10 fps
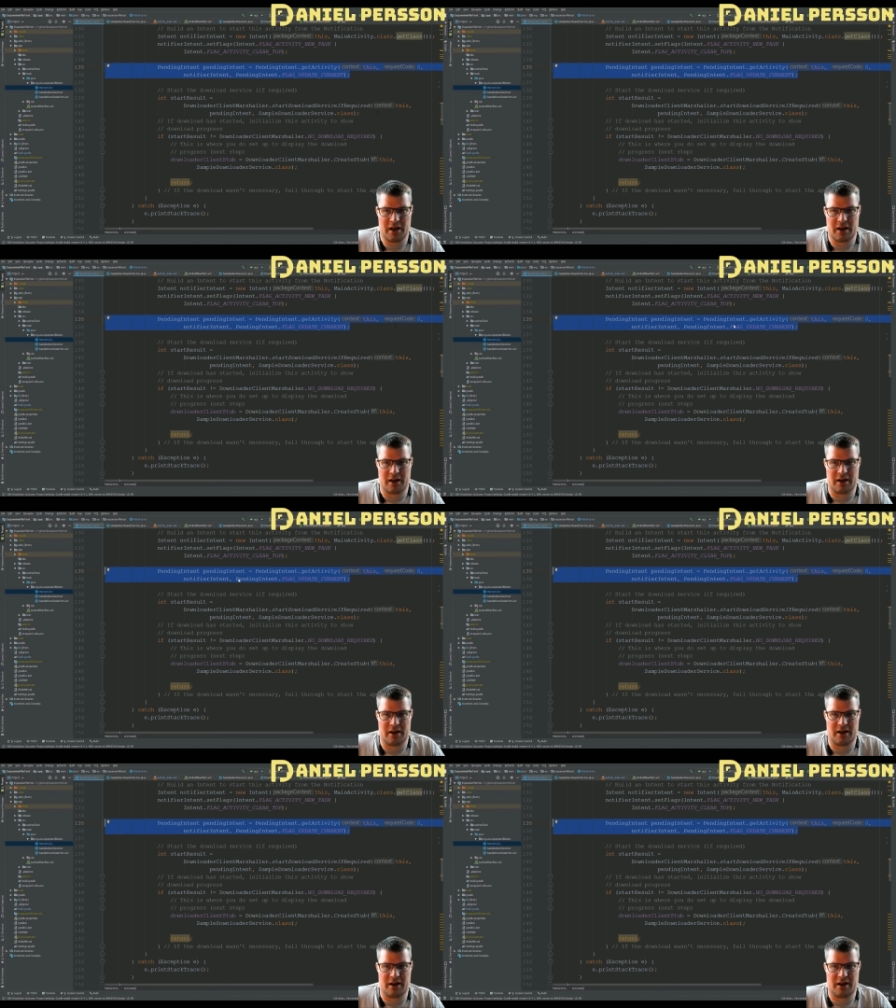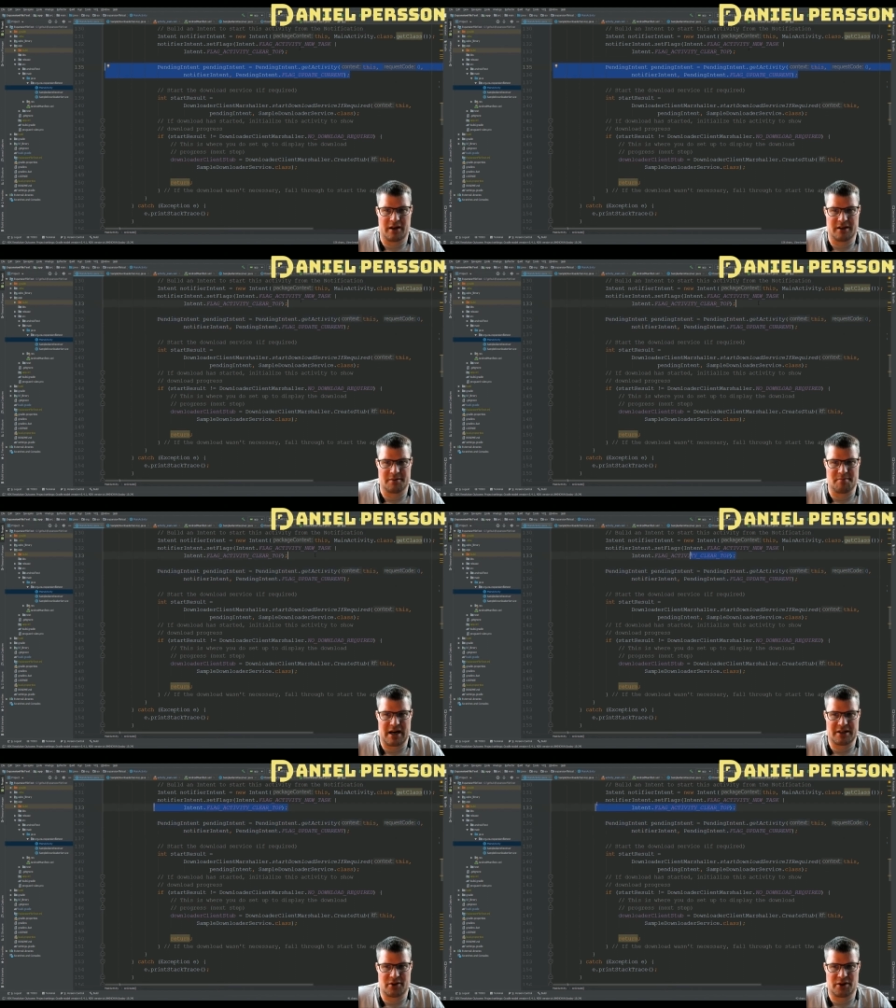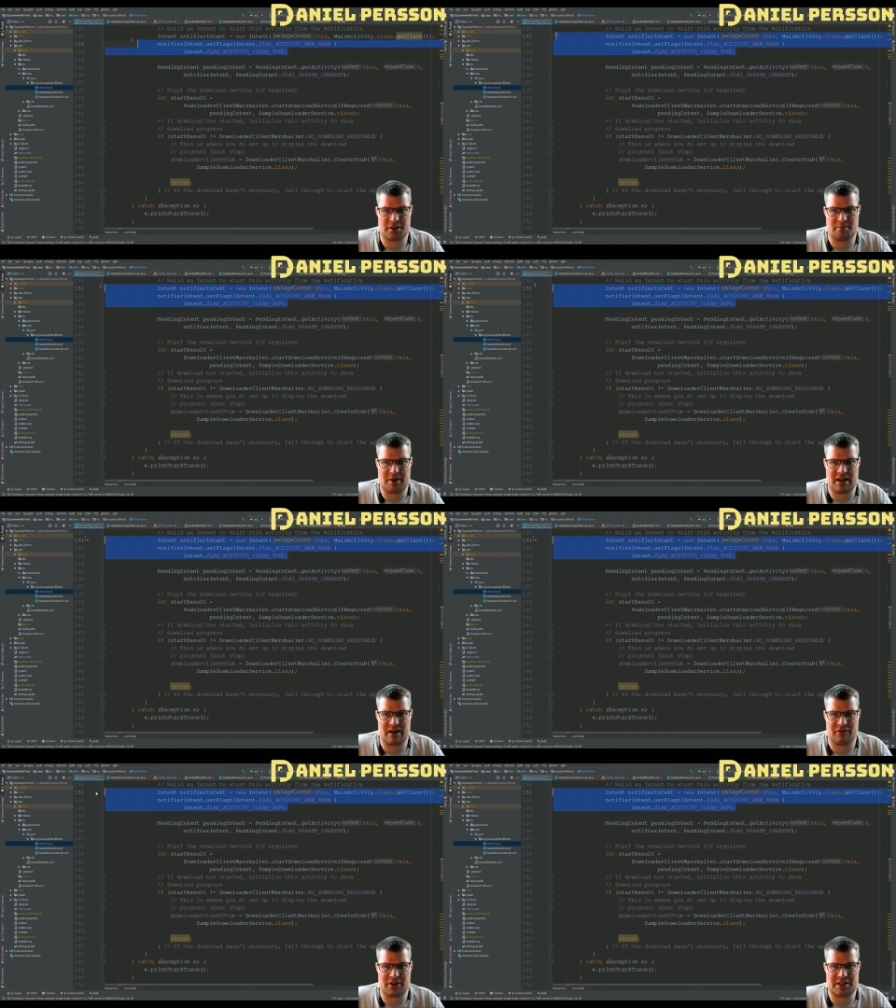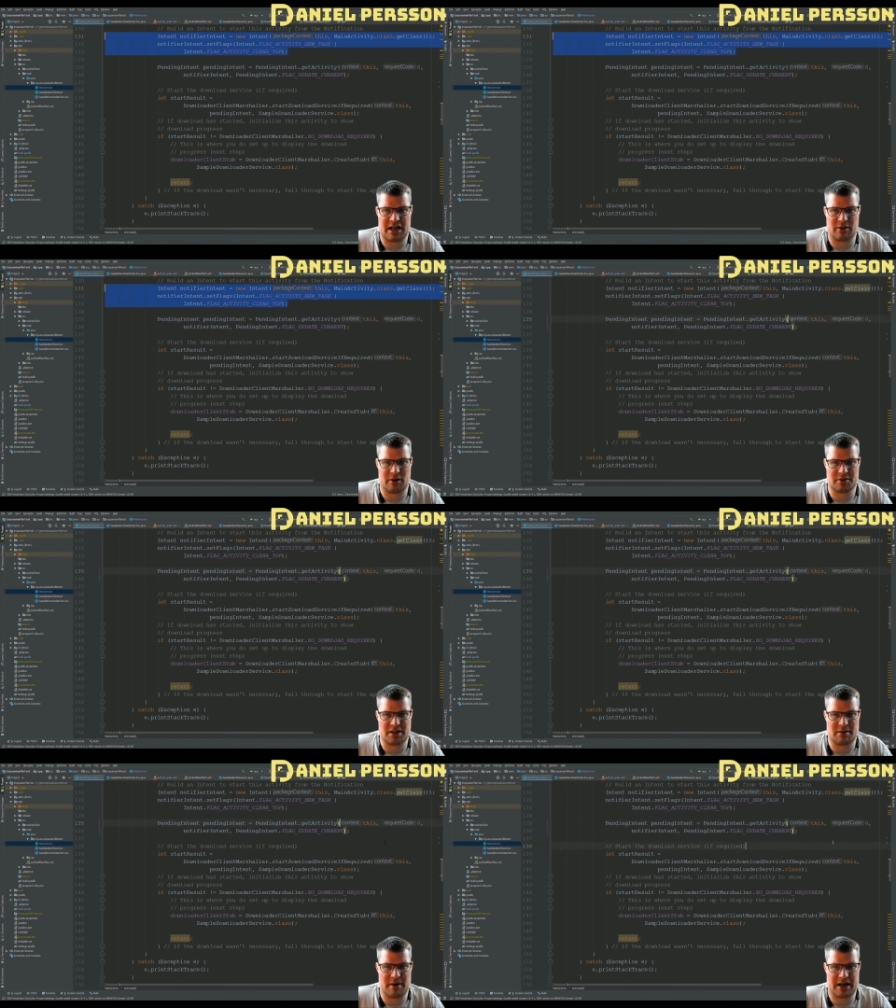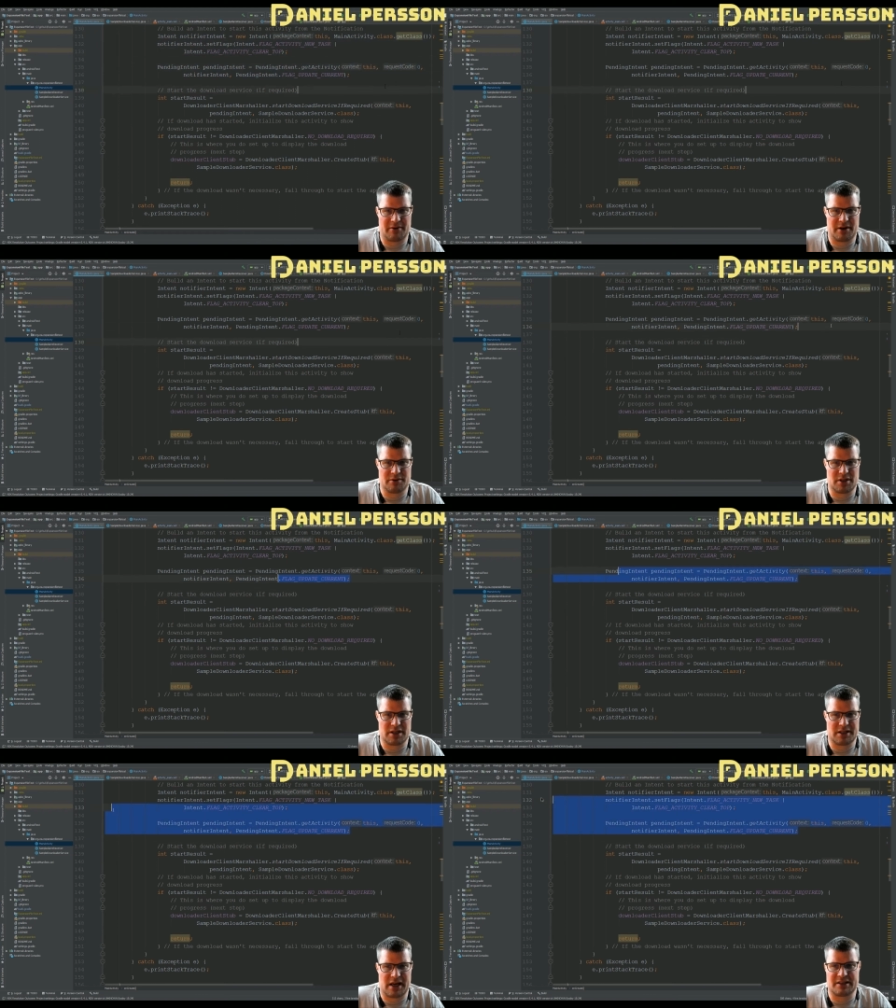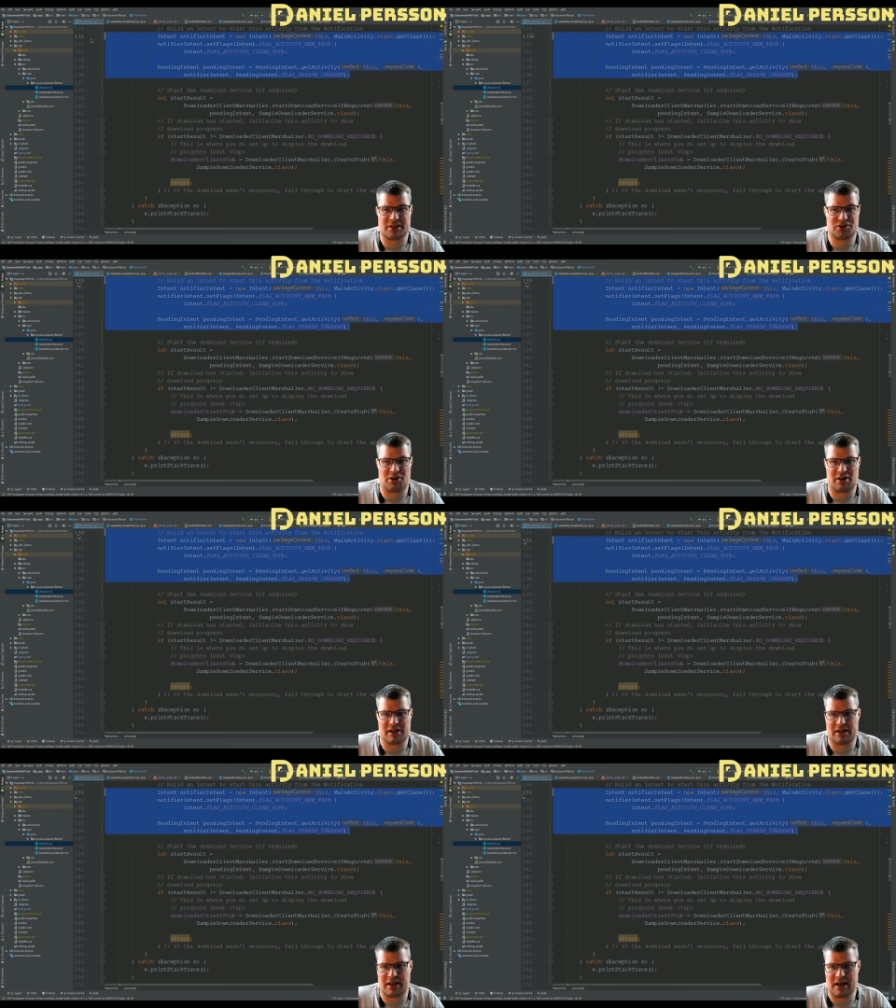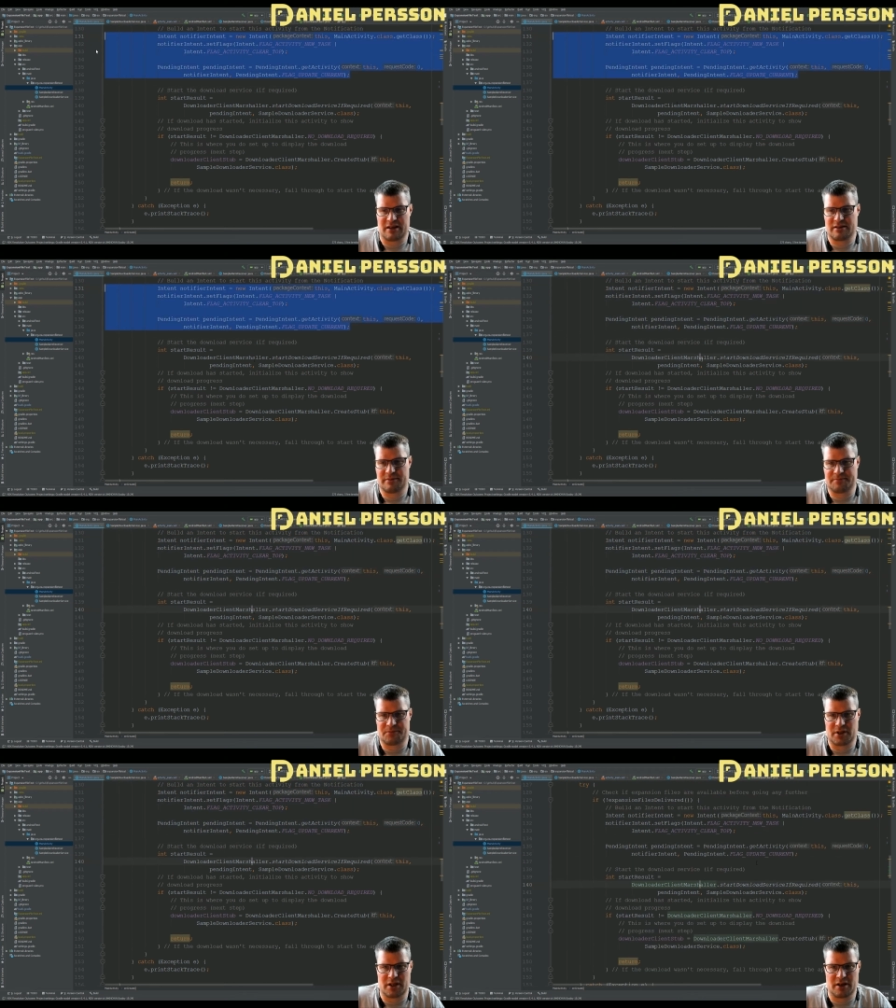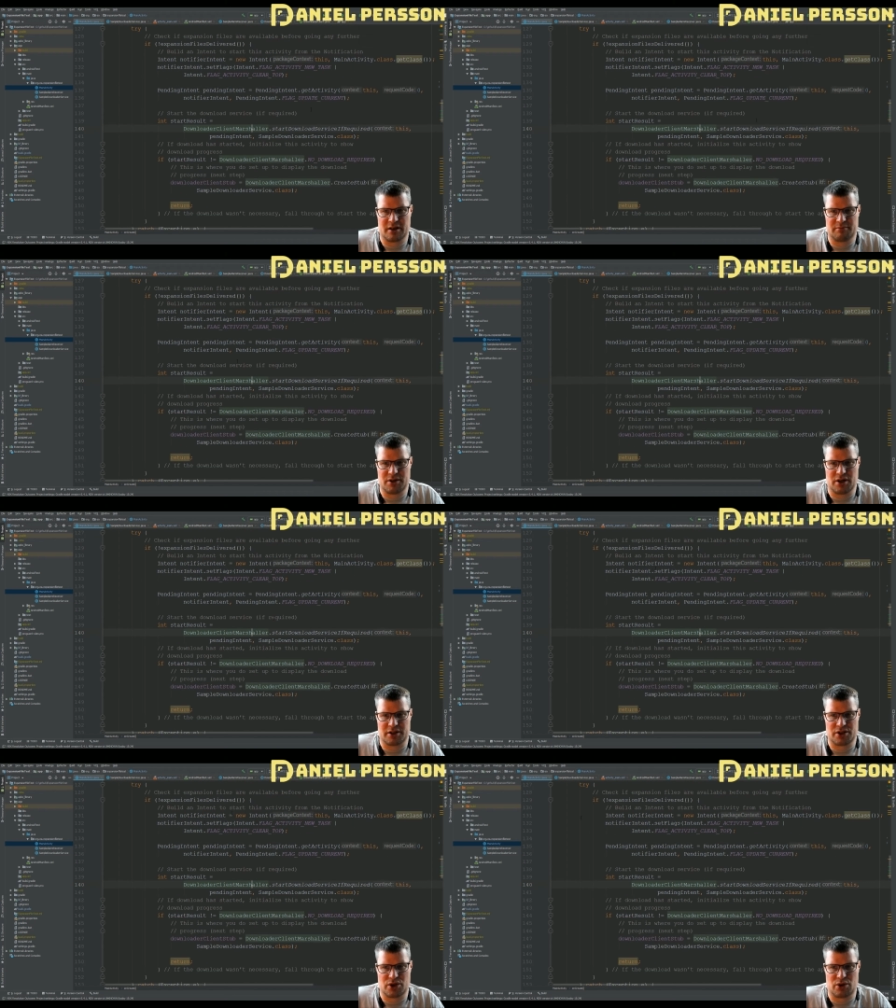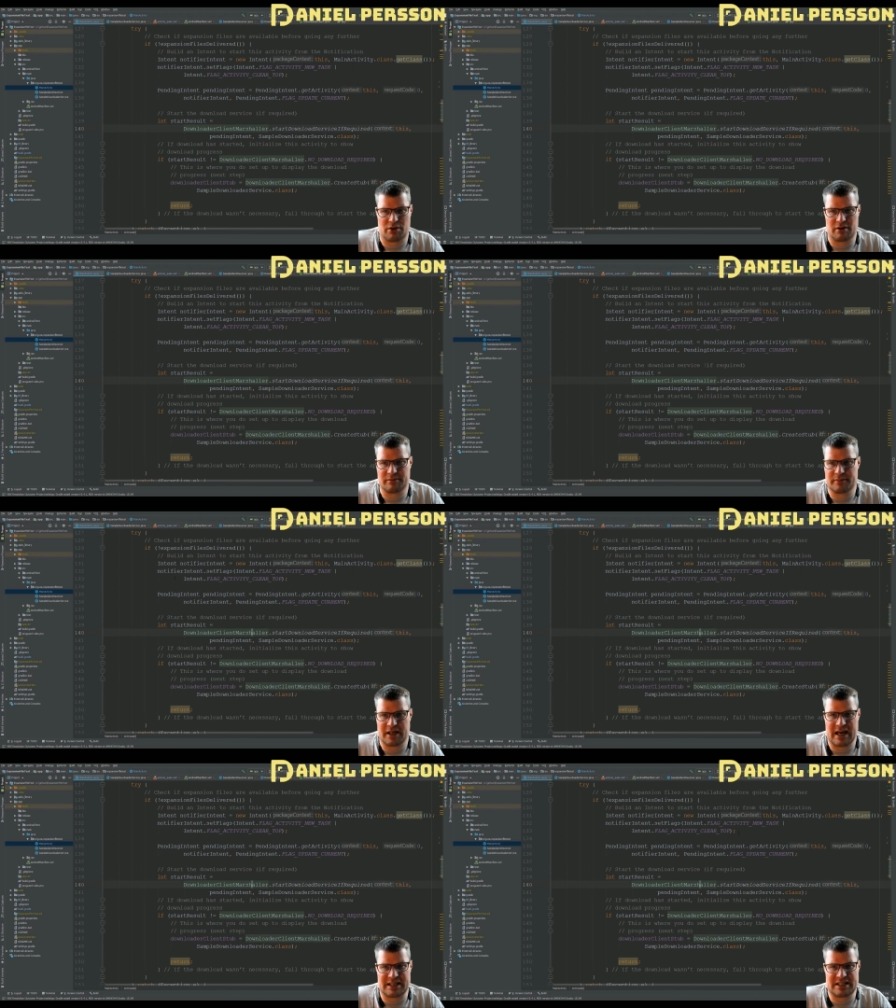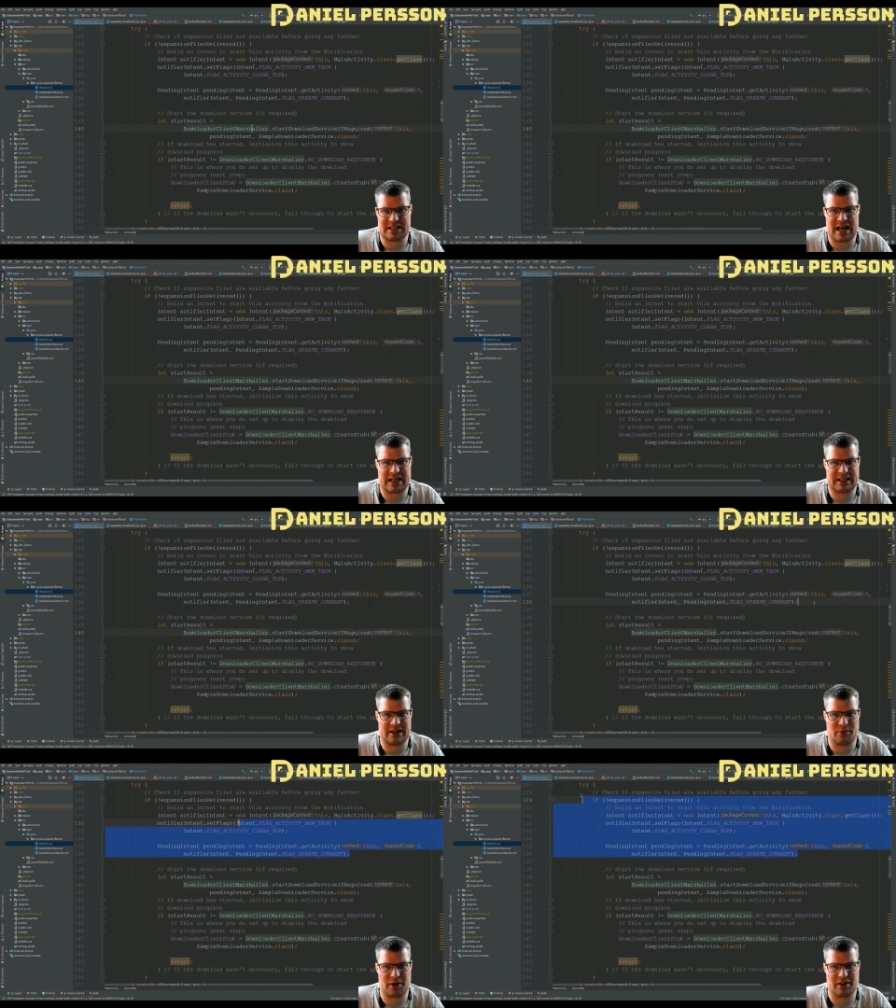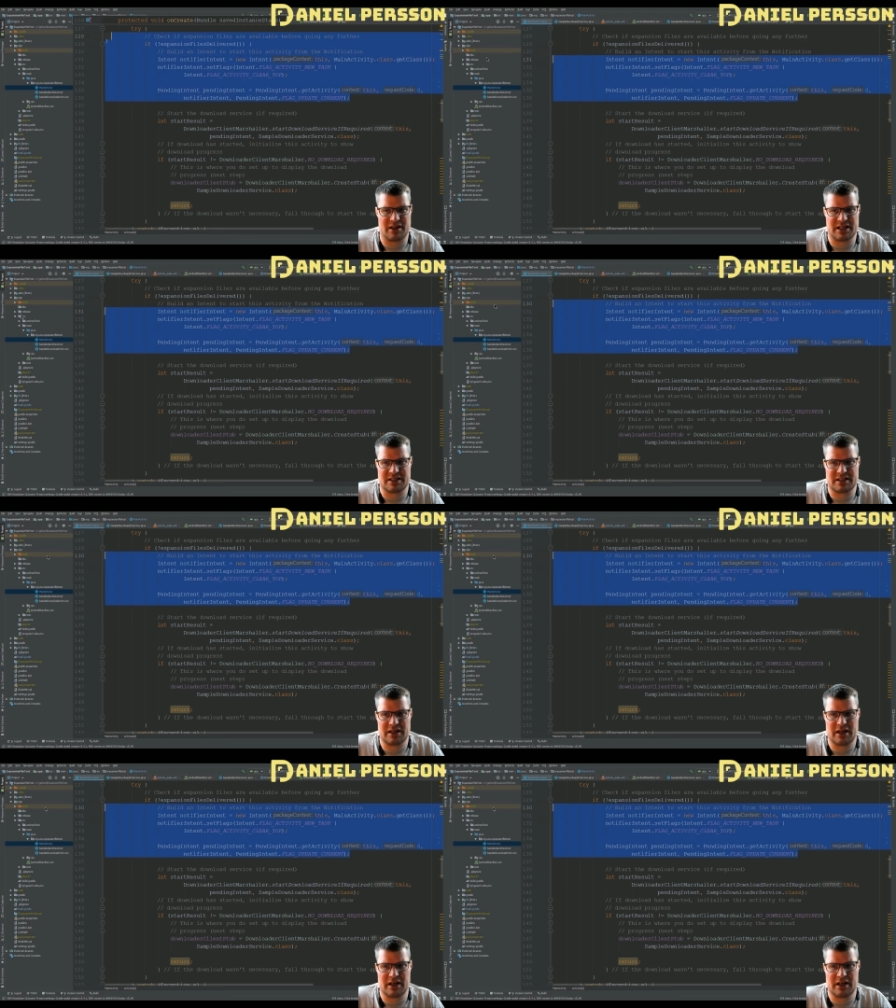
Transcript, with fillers: Uh, it might also be if it downloads in the background so it can start it again. I'm not sure exactly what this